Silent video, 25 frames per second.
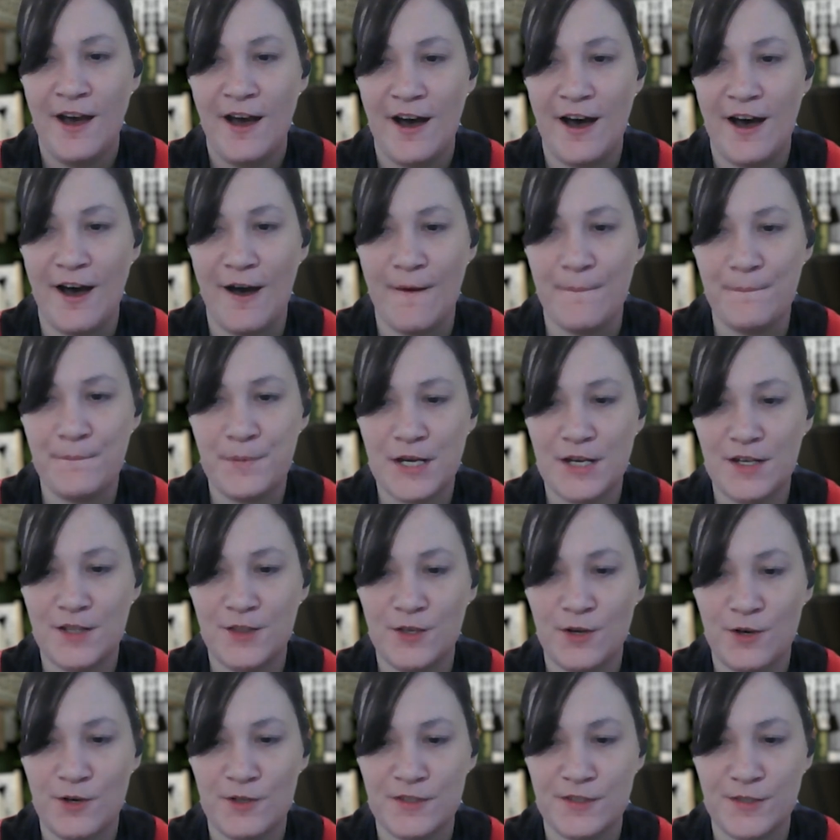
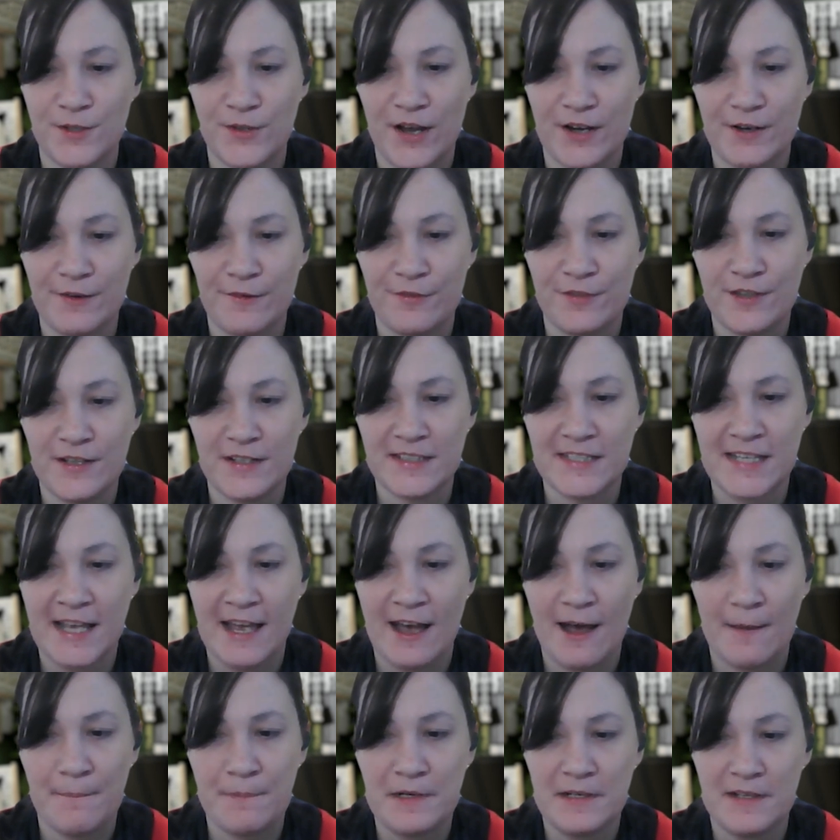but there's a lot of things
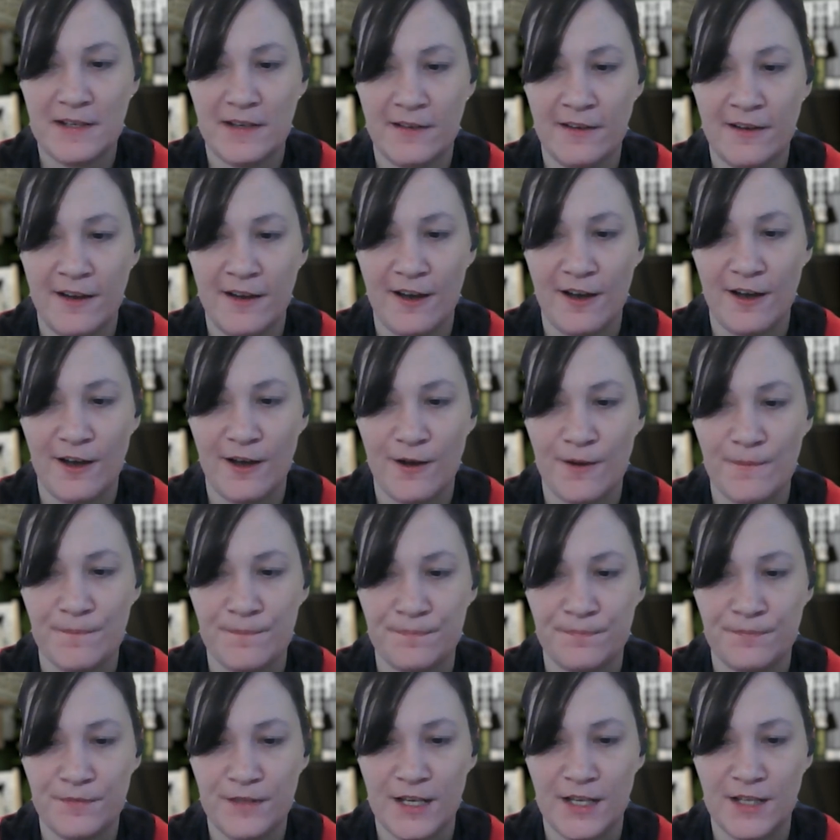happening,
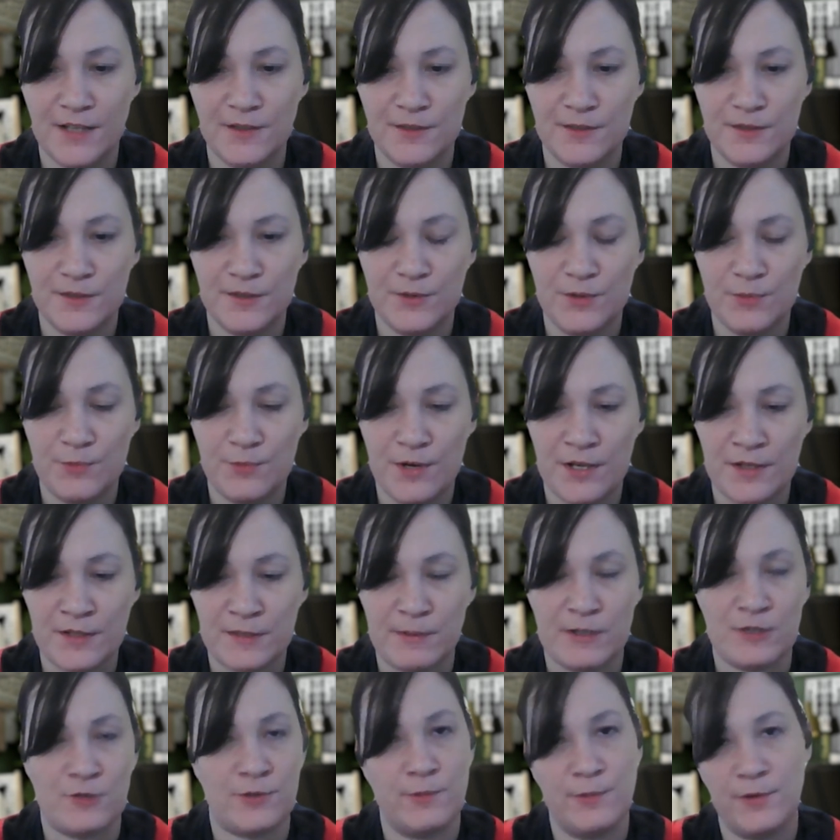and
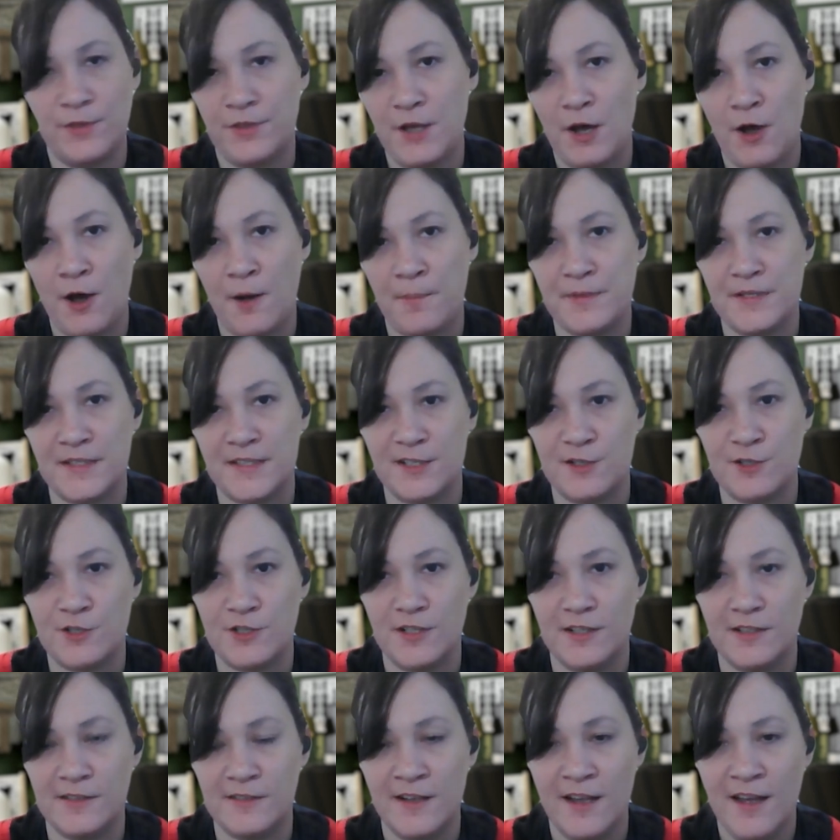especially with the
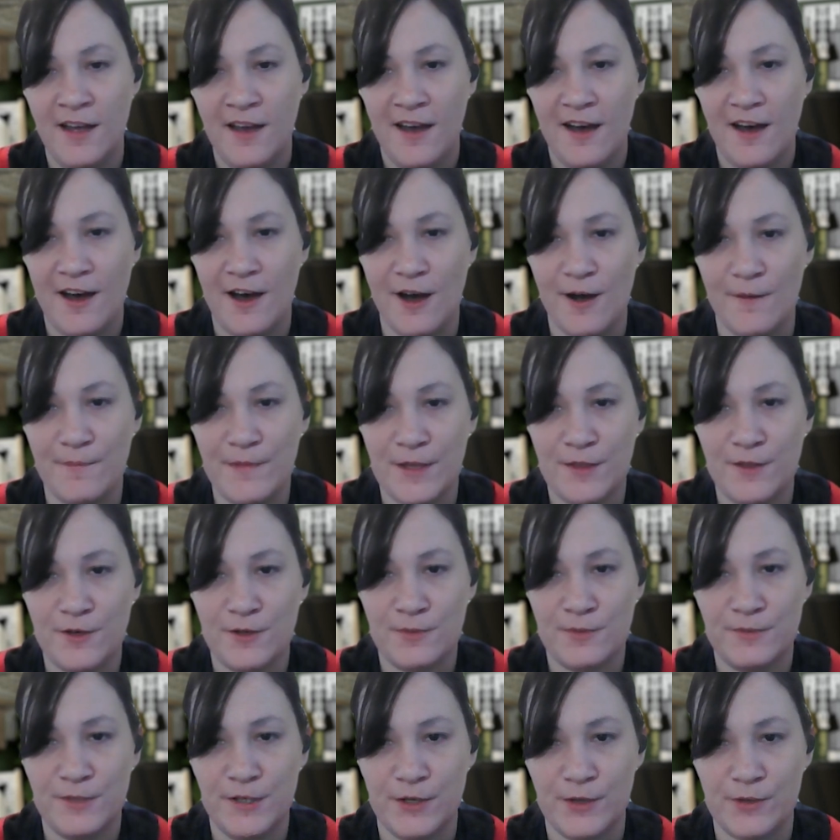opposition, that
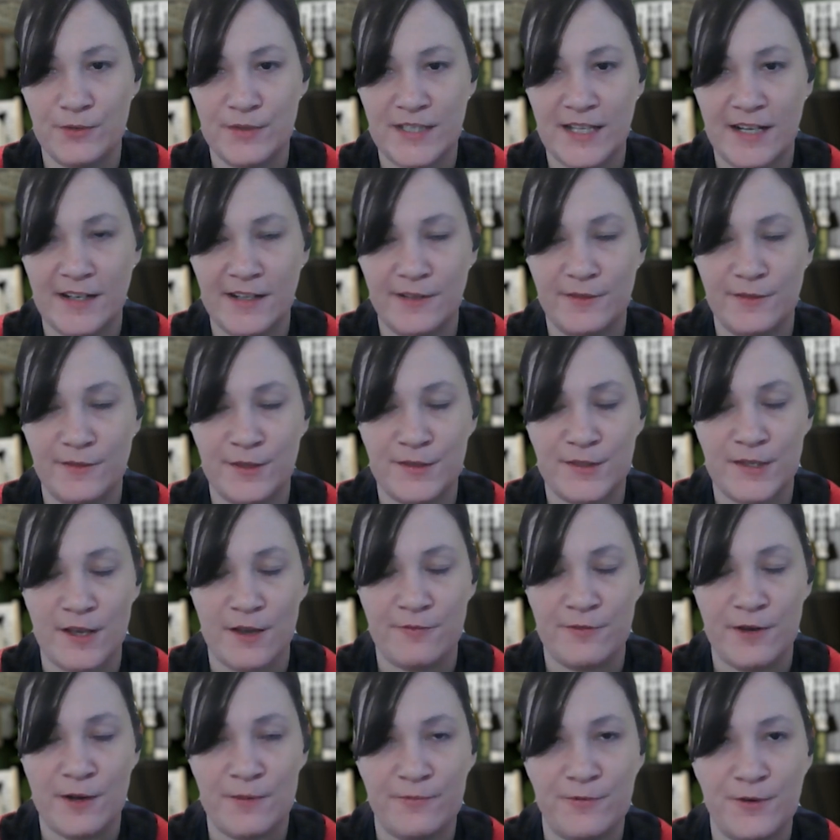they're setting the
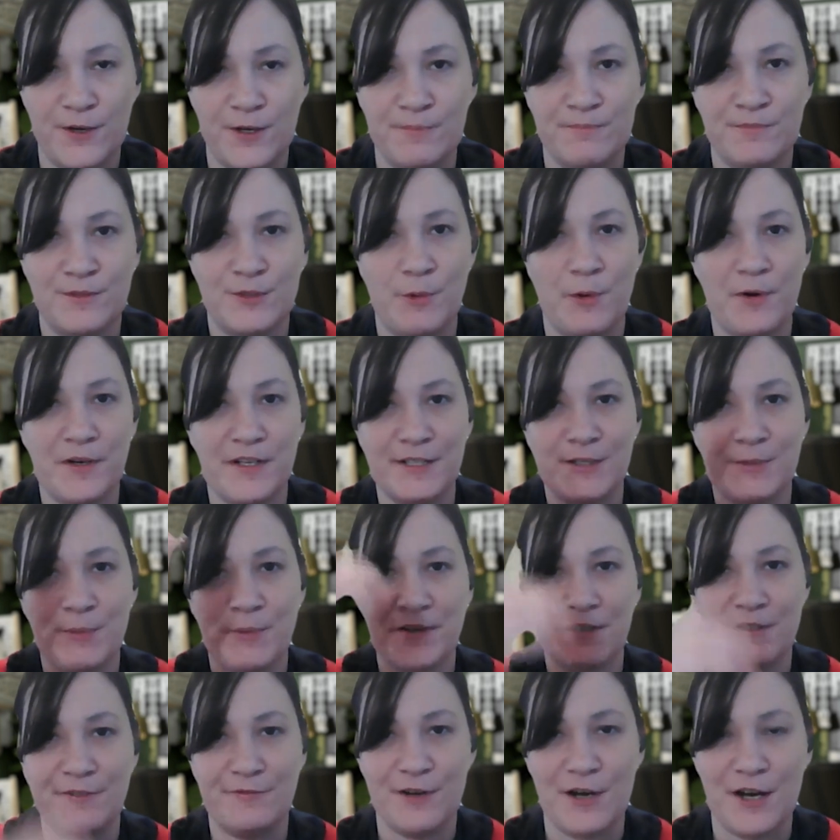stuff up for
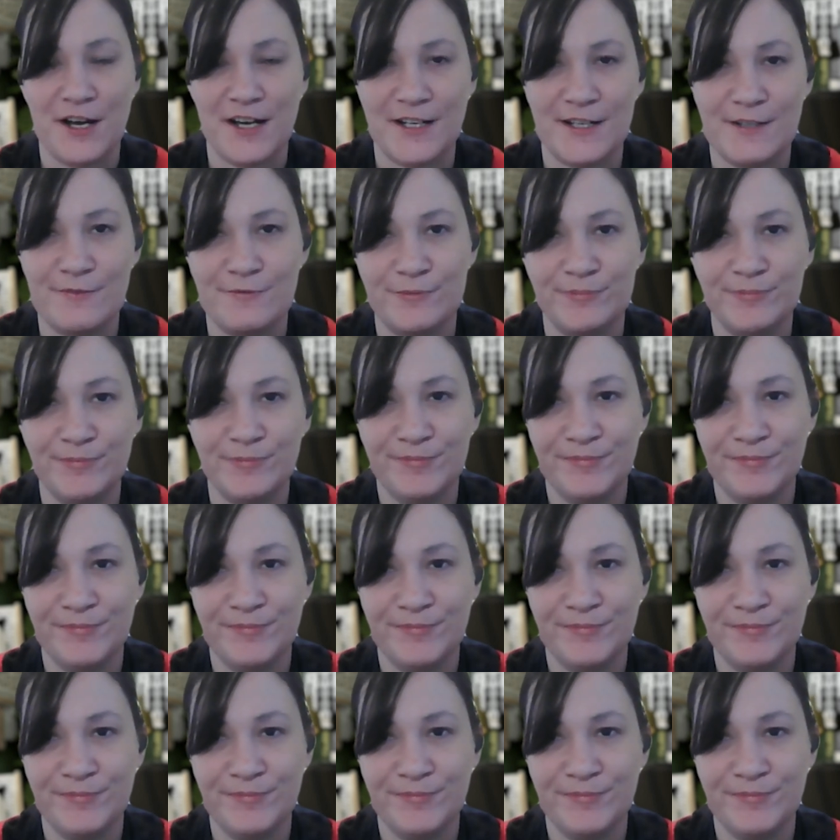2025.